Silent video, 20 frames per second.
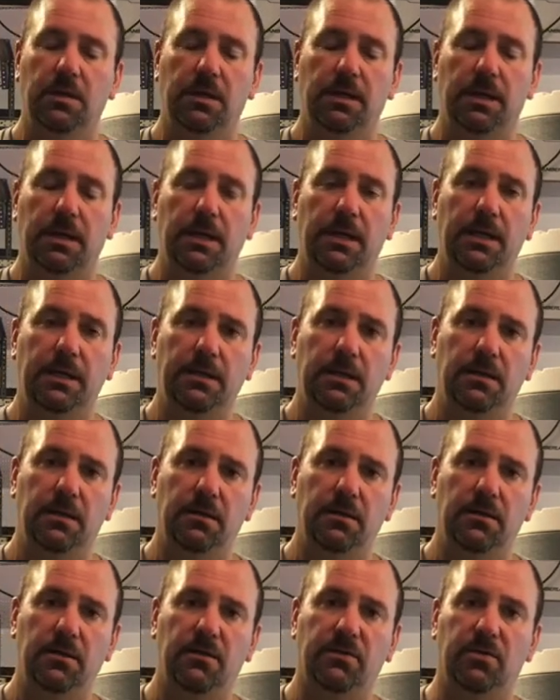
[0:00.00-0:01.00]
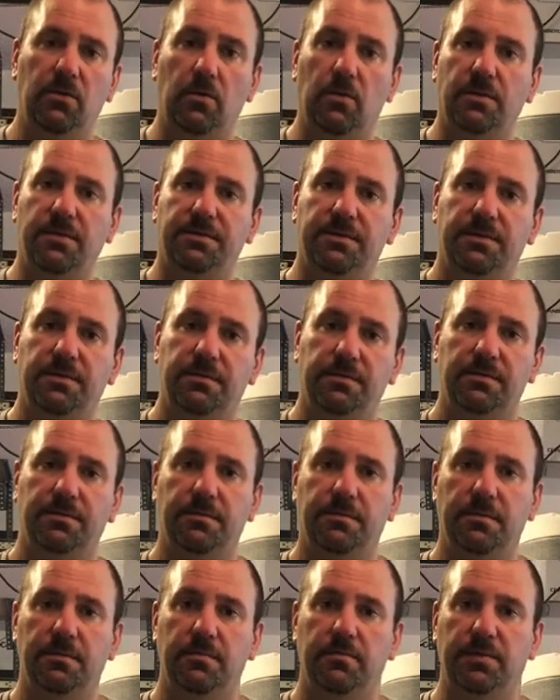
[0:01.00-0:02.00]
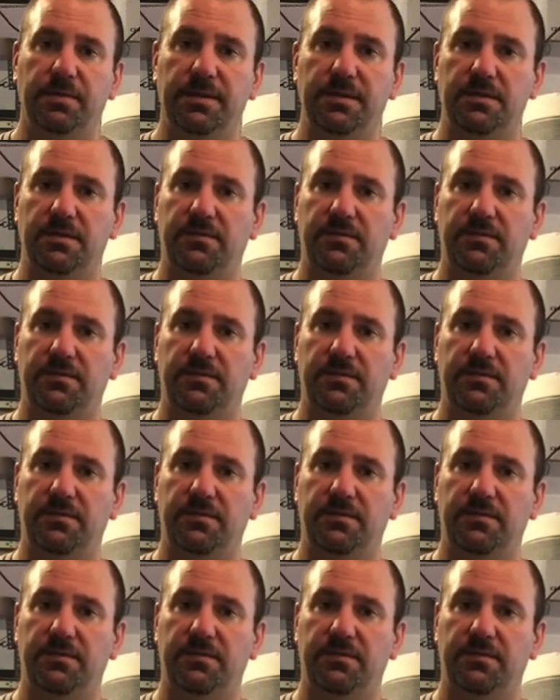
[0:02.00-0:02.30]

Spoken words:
And of course, please,